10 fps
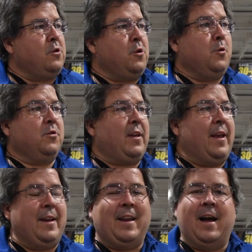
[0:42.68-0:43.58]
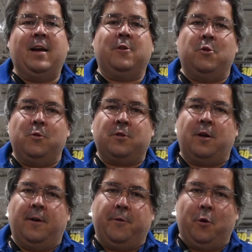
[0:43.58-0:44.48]
use and not use
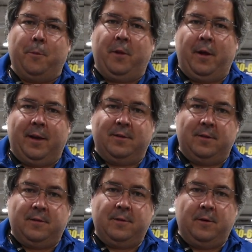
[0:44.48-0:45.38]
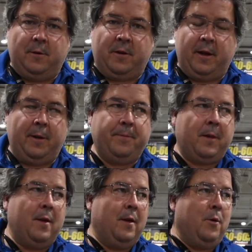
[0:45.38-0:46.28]
of your appliances, okay?
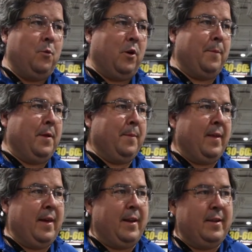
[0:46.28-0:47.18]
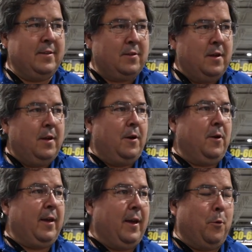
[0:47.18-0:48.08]
What I mean by that is,
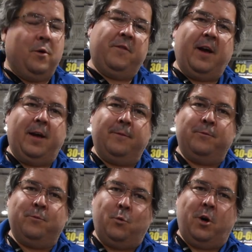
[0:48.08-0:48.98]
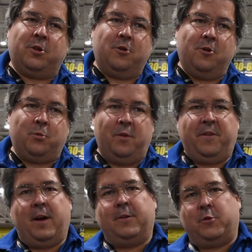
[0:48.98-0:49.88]
okay, we've got washers,
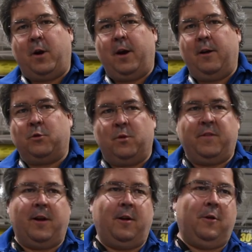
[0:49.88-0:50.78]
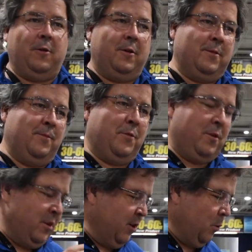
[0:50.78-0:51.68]
we've got dryers, we've got all those
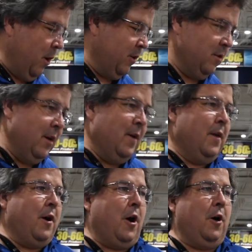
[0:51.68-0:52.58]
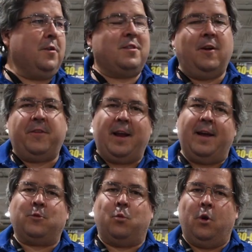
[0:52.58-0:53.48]
dishwashers, all the stuff that
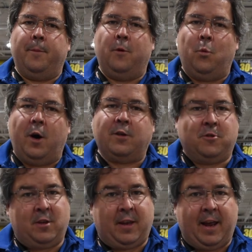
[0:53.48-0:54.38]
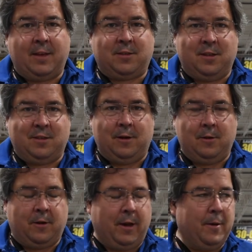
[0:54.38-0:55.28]
has rubber washers and gaskets in it,
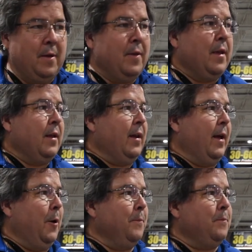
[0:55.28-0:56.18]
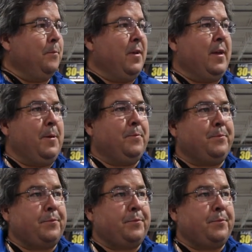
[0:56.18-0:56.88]
okay? Now, me,